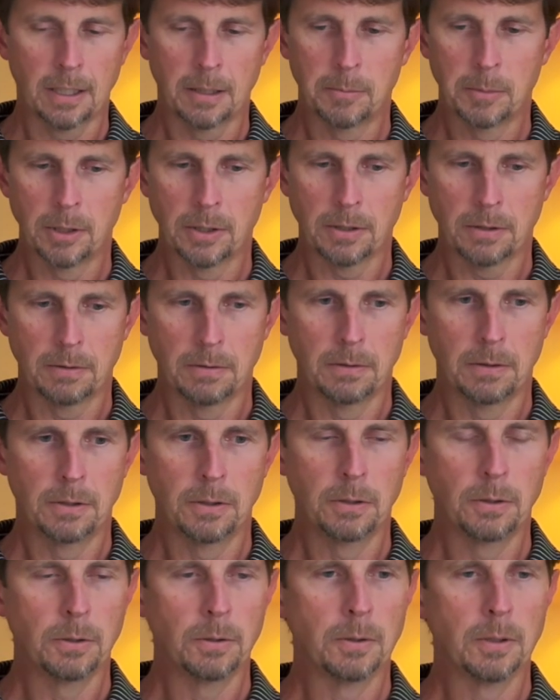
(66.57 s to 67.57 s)
I missed the
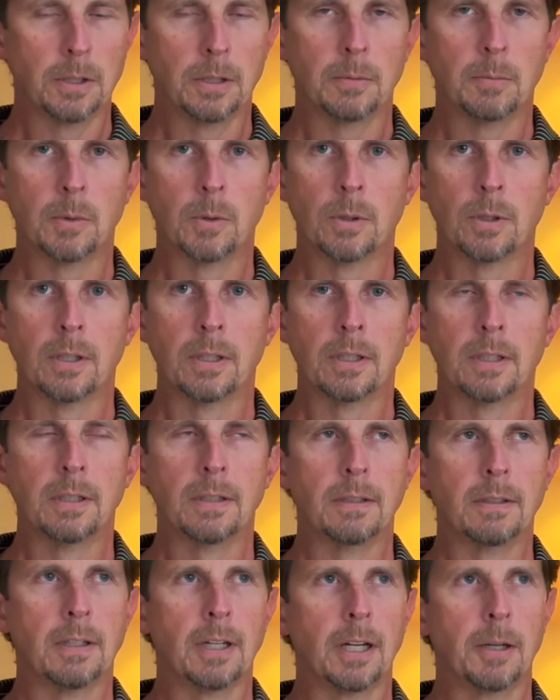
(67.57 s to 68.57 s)
dew in the
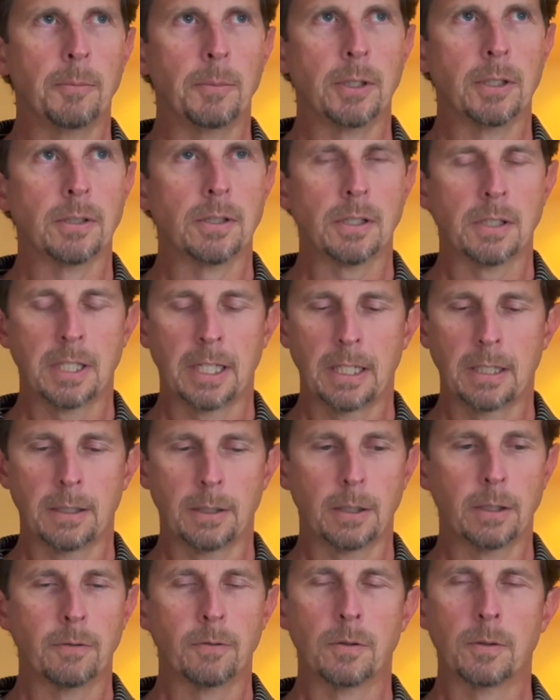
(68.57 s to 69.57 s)
morning. I missed
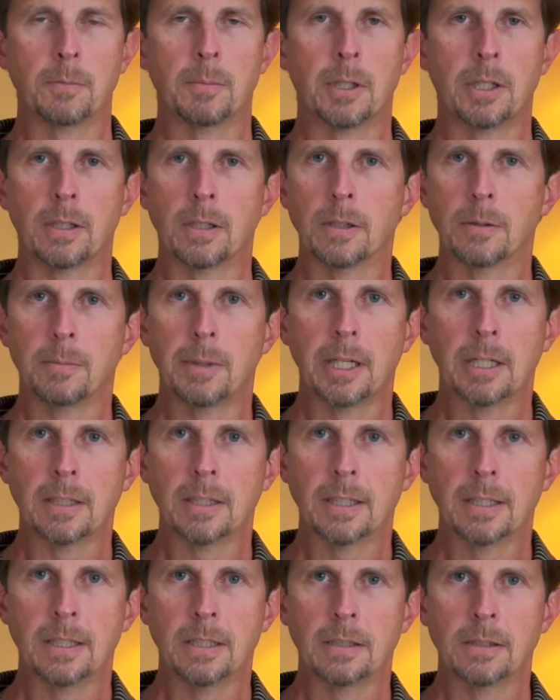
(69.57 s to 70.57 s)
standing over the ball about
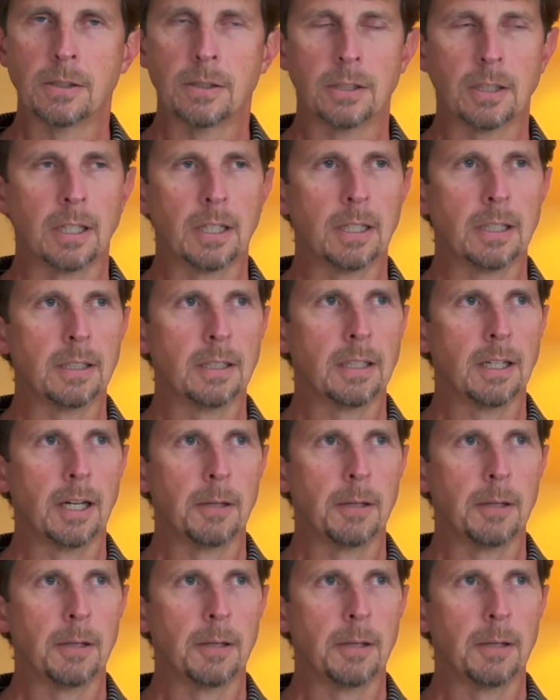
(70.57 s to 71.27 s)
to hit a shot.